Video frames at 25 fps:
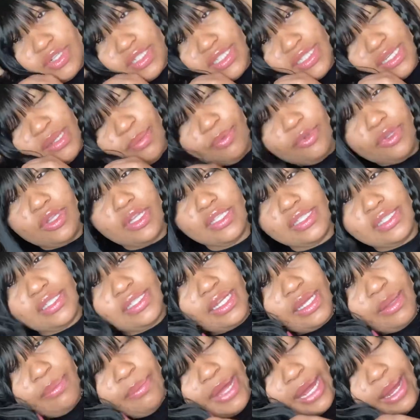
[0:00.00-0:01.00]
example, the
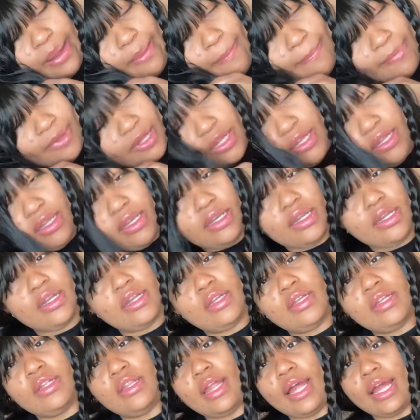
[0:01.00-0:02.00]
slick back bun,
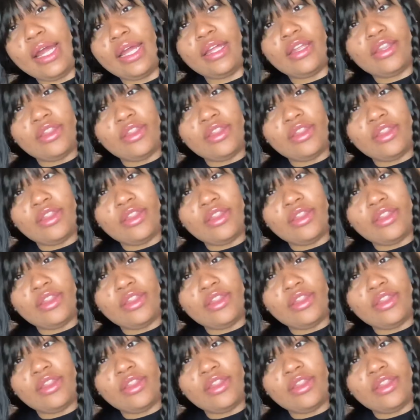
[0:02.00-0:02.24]
like